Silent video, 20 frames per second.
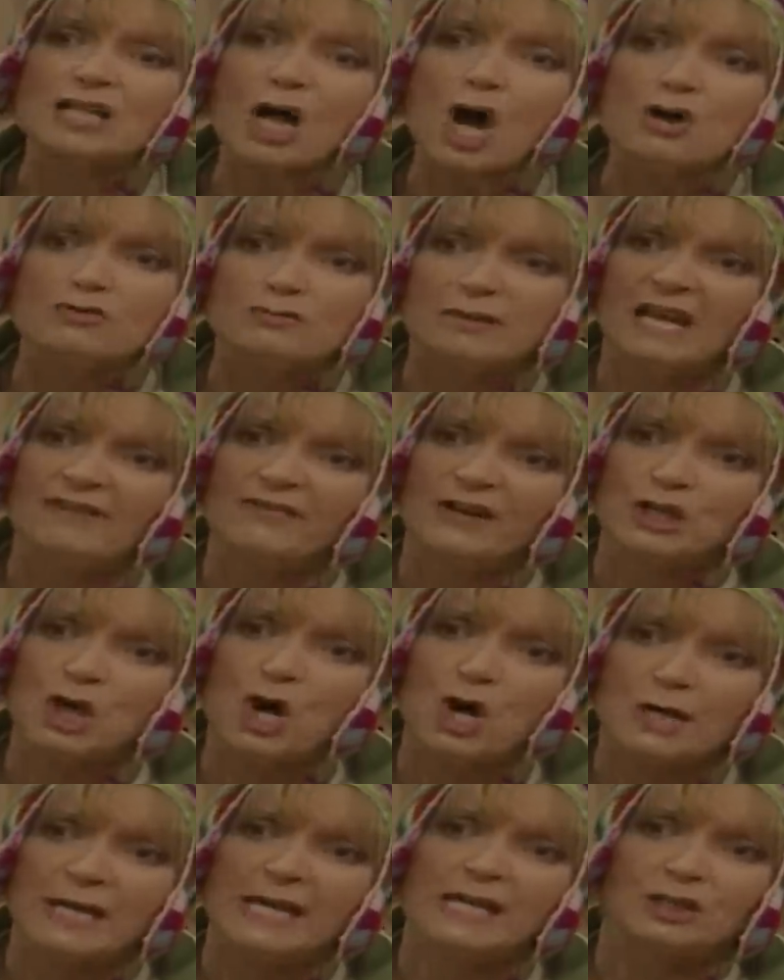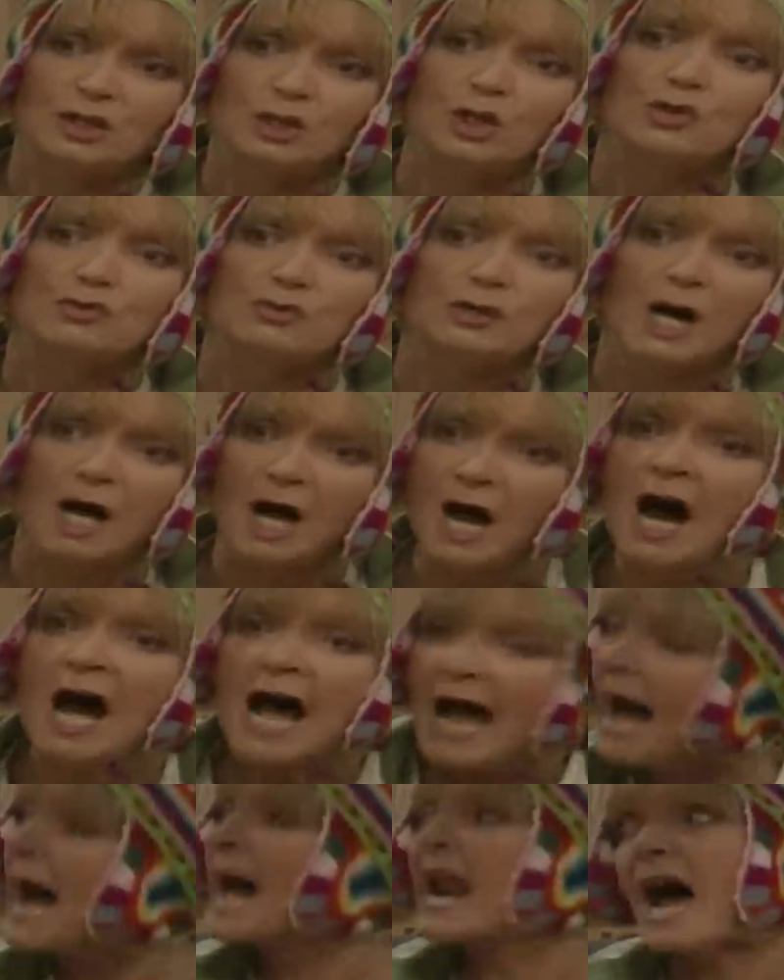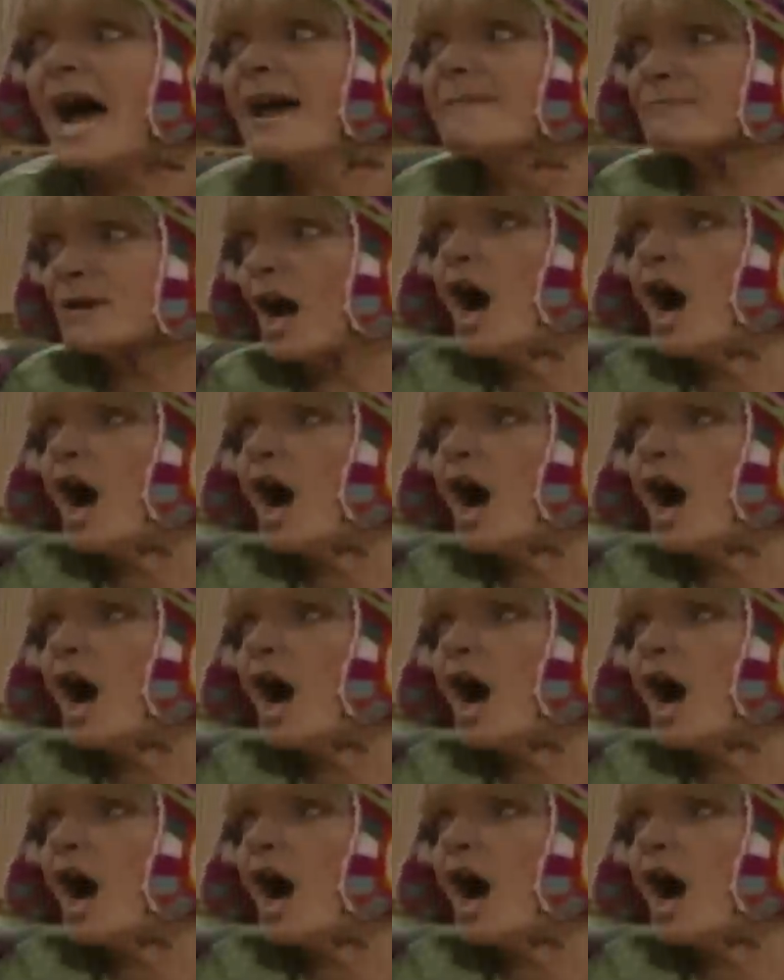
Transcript: don't give a donkey's doodah, and I'm